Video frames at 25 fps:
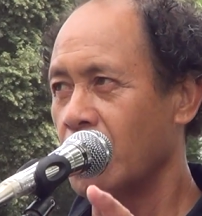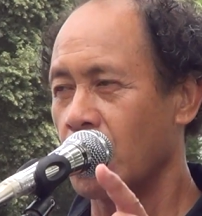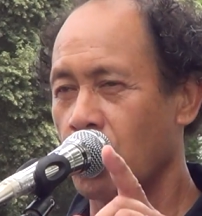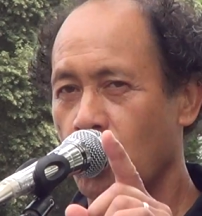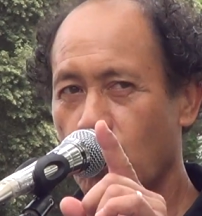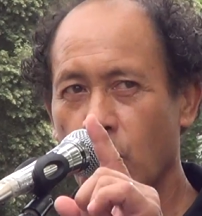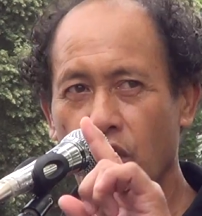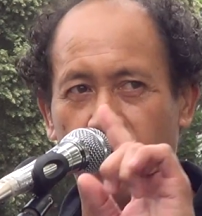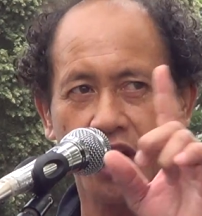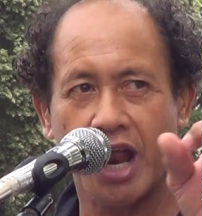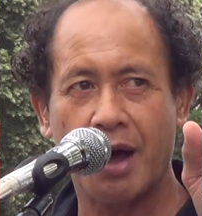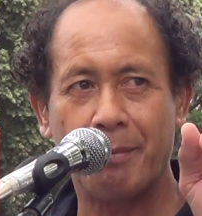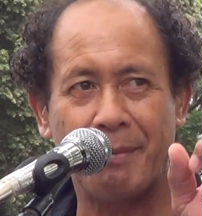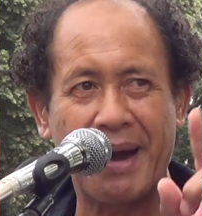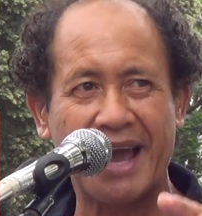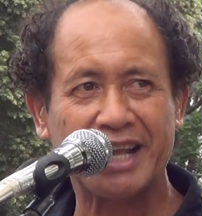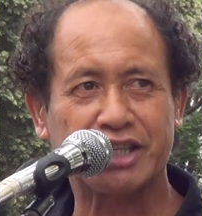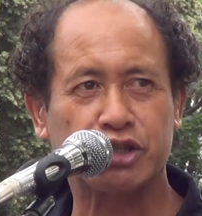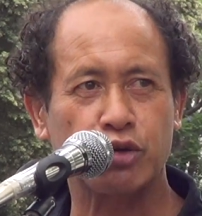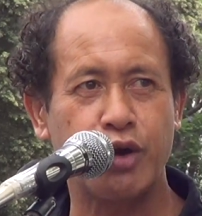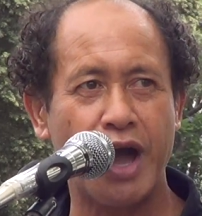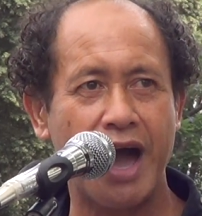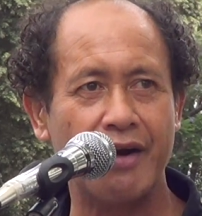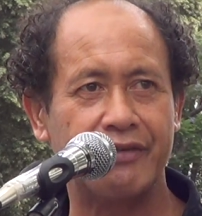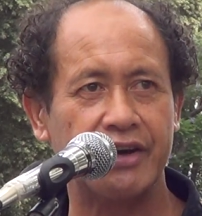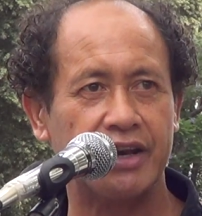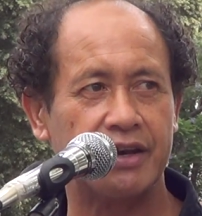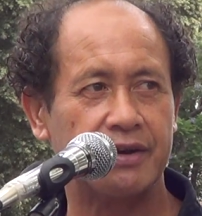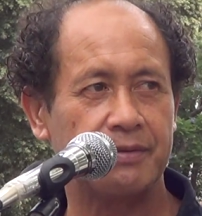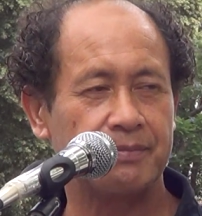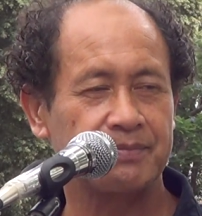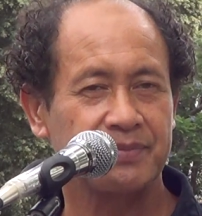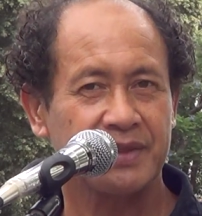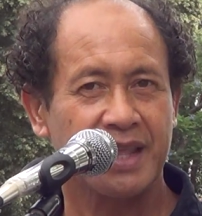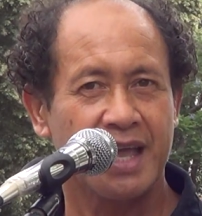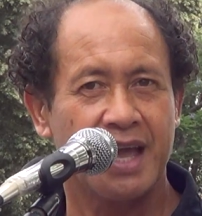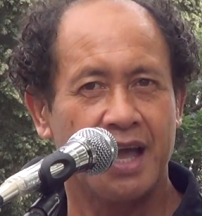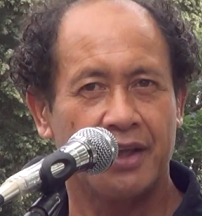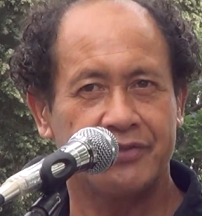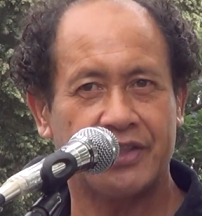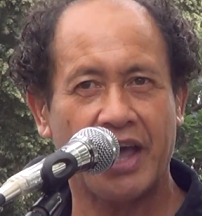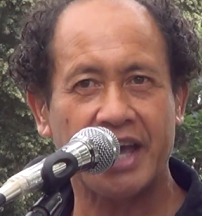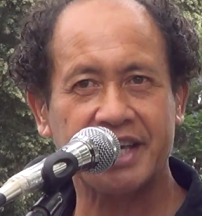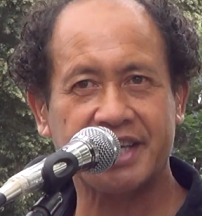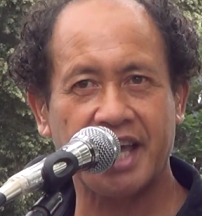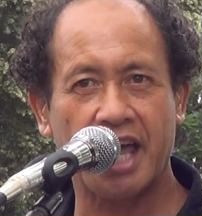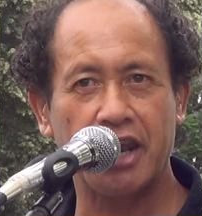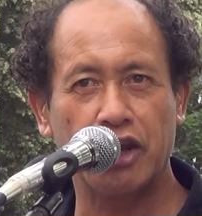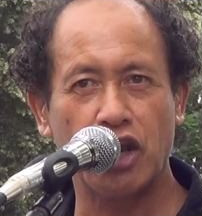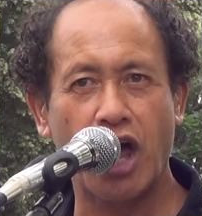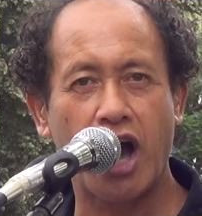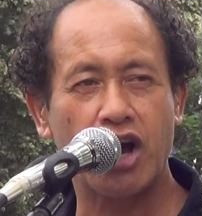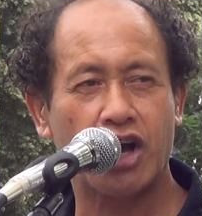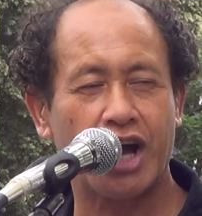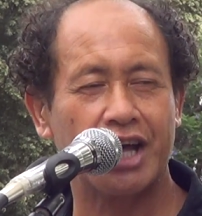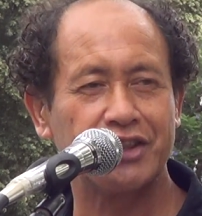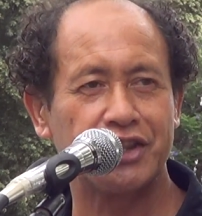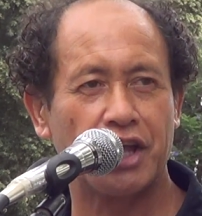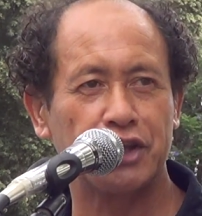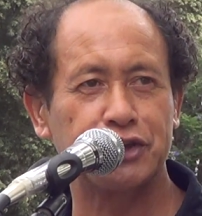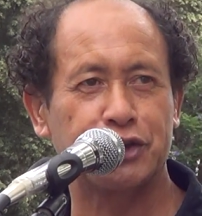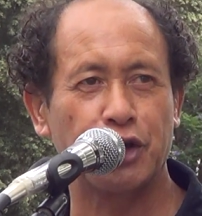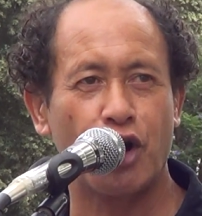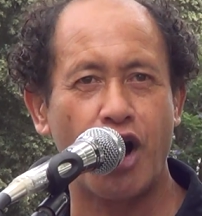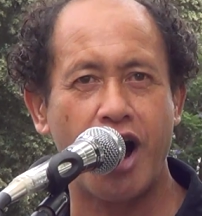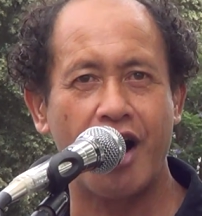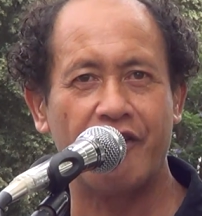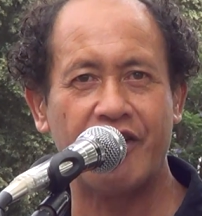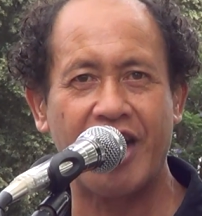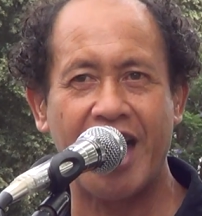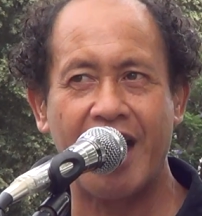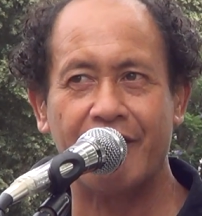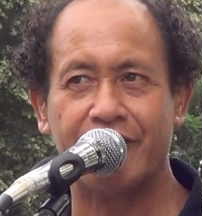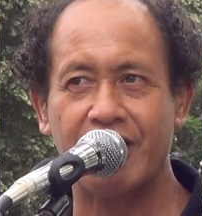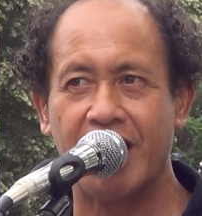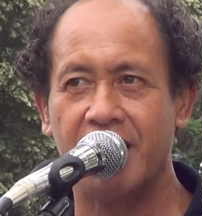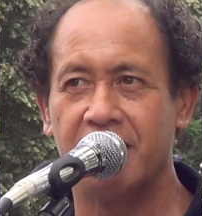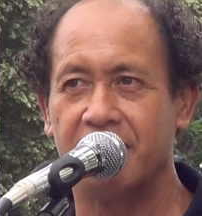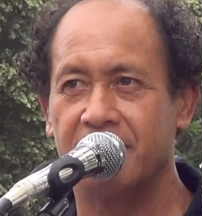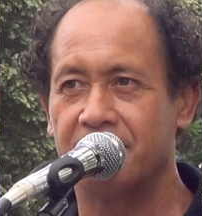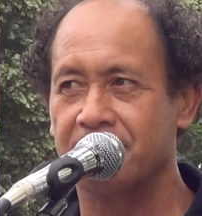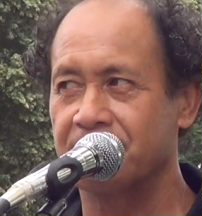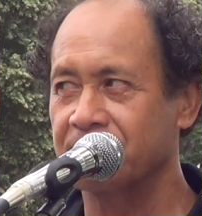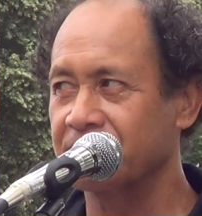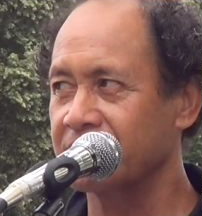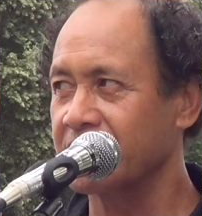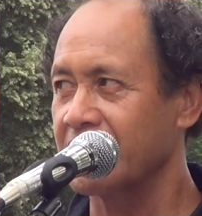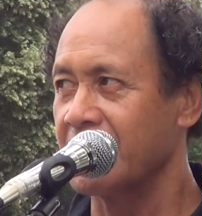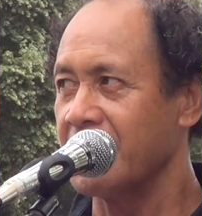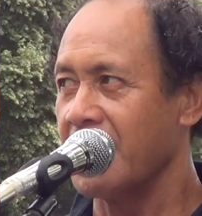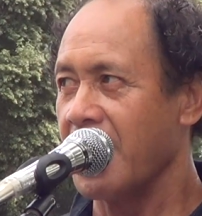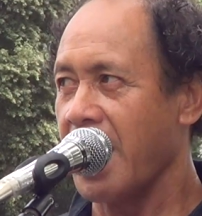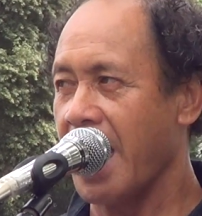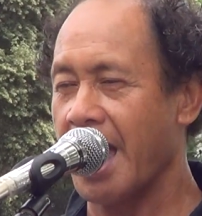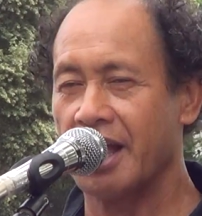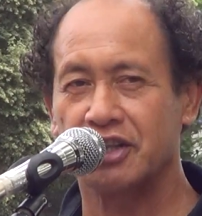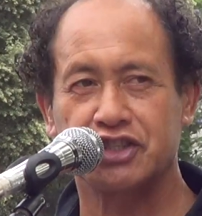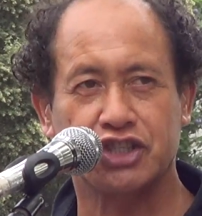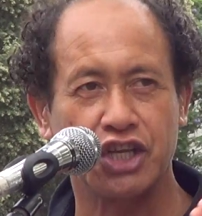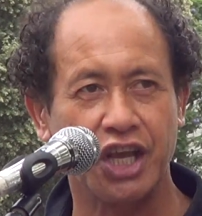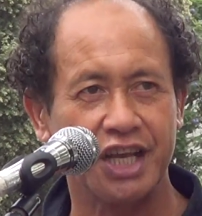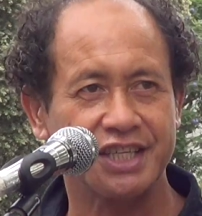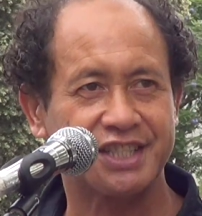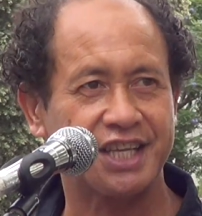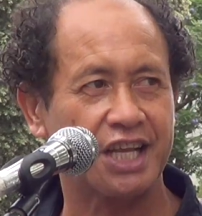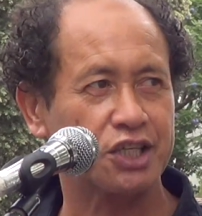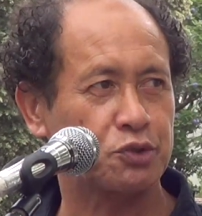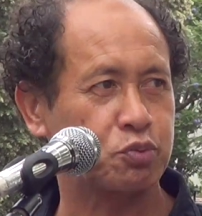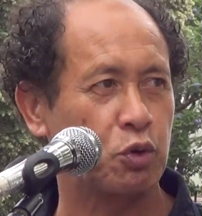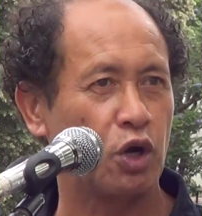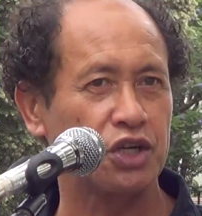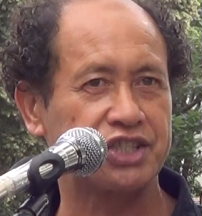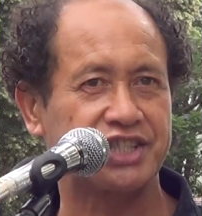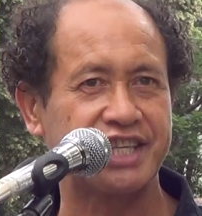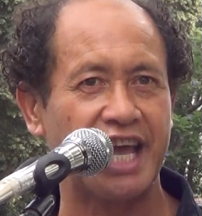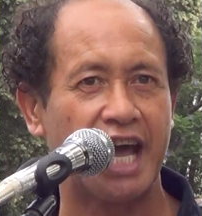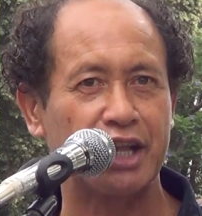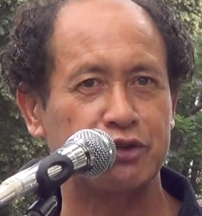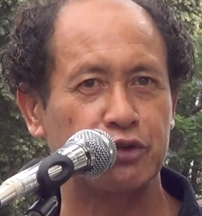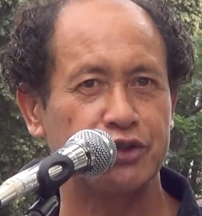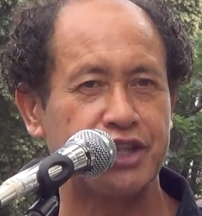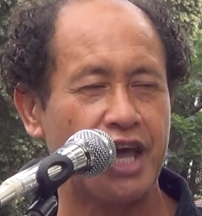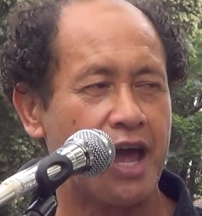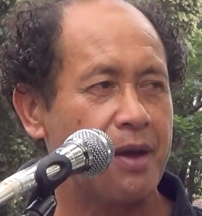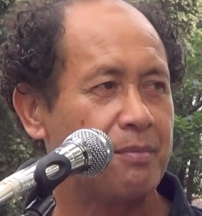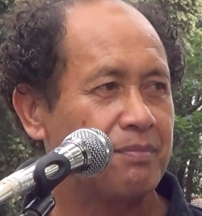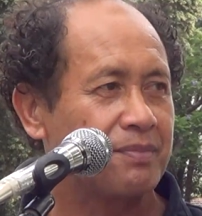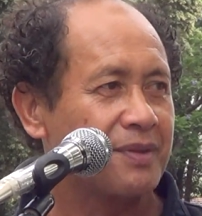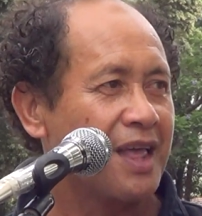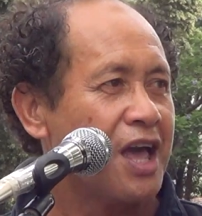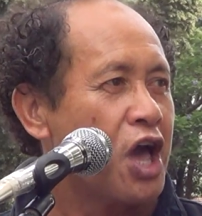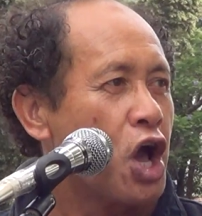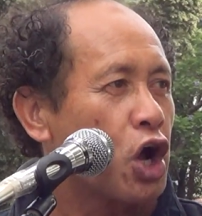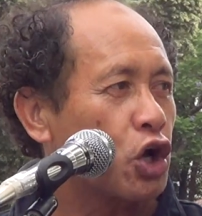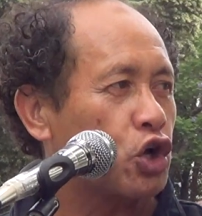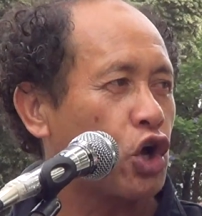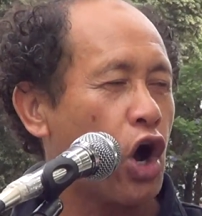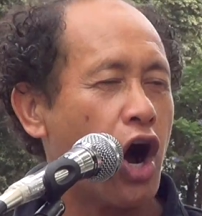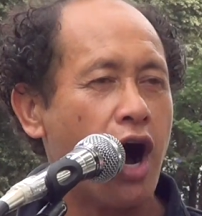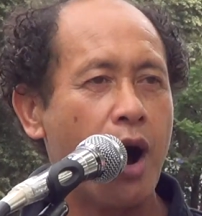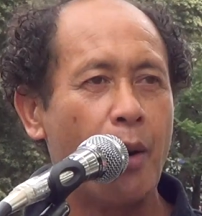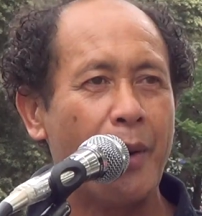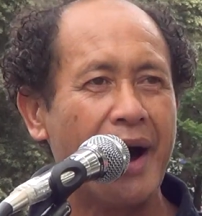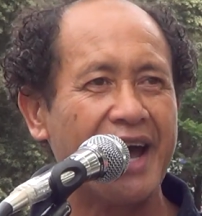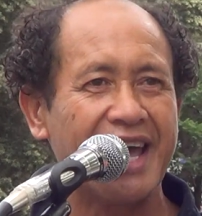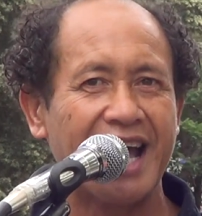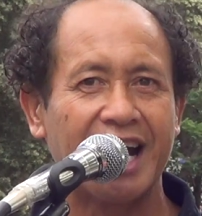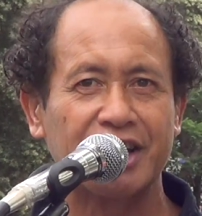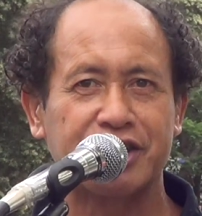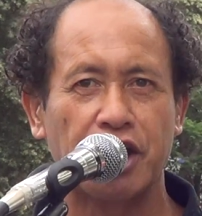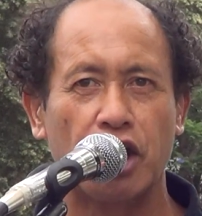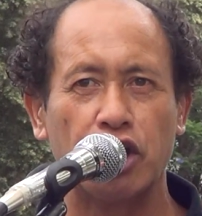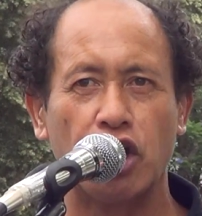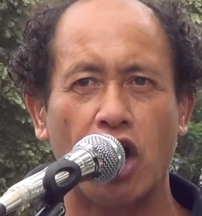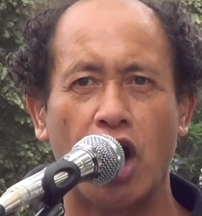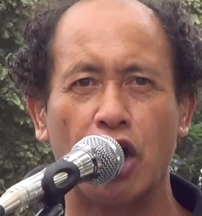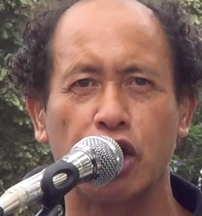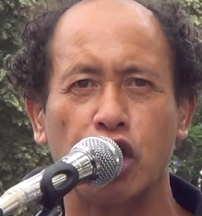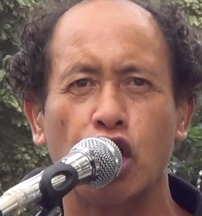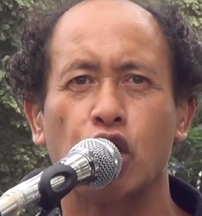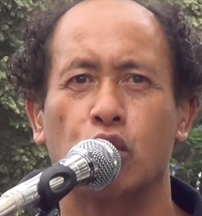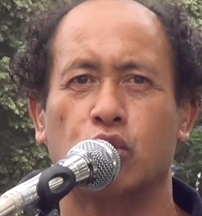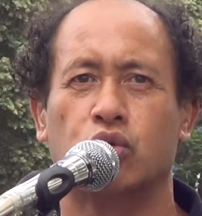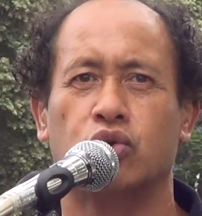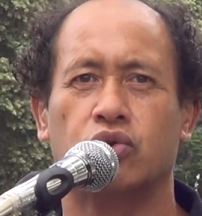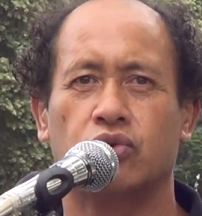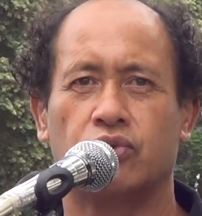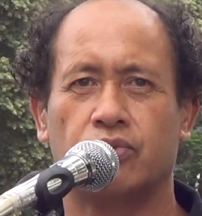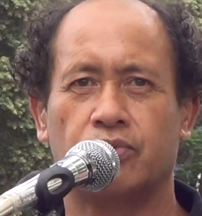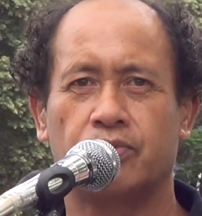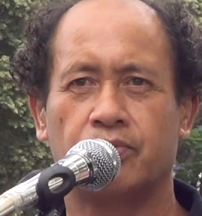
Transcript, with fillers: Will not make to heaven. They can knock on the door of heaven, and Jesus will say to them, Go away, I don't know you.